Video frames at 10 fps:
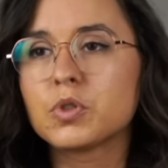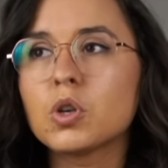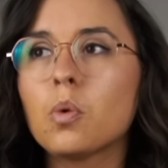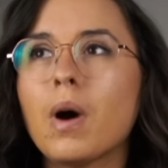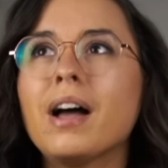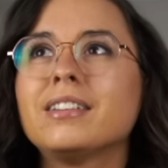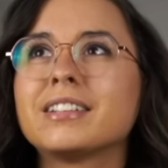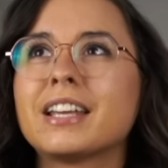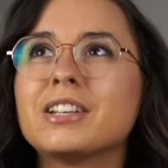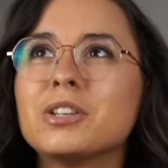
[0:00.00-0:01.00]
So while
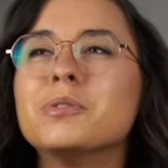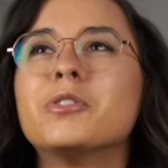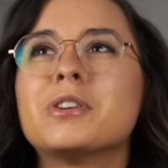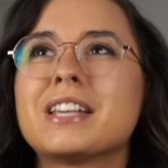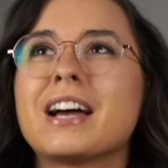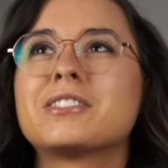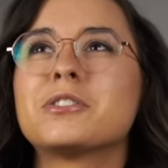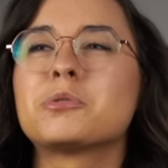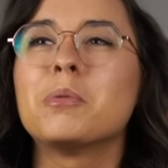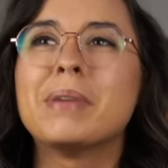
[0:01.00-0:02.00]
getting new voice
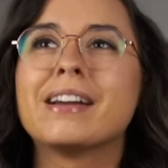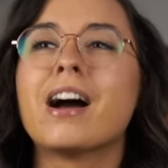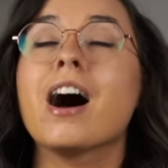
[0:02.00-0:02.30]
actors will make